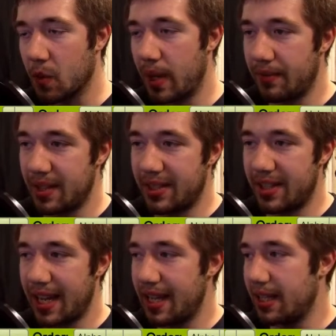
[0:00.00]
We have the
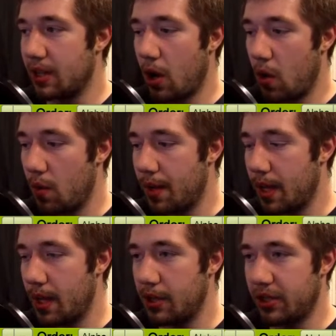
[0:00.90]
2nd
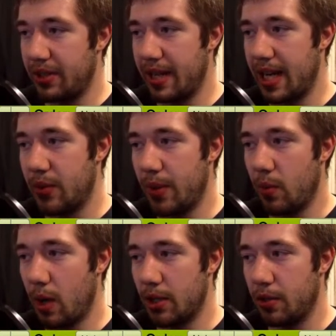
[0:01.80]
Oka just in case we
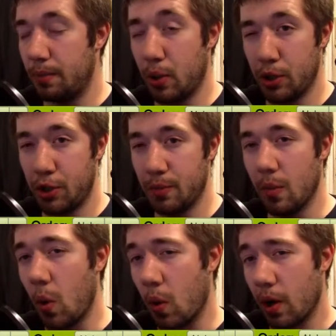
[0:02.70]
want to push
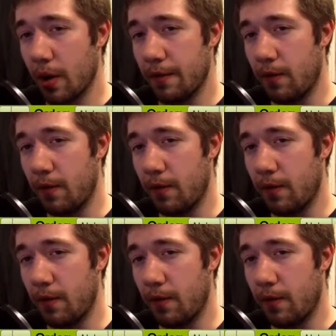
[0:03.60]
more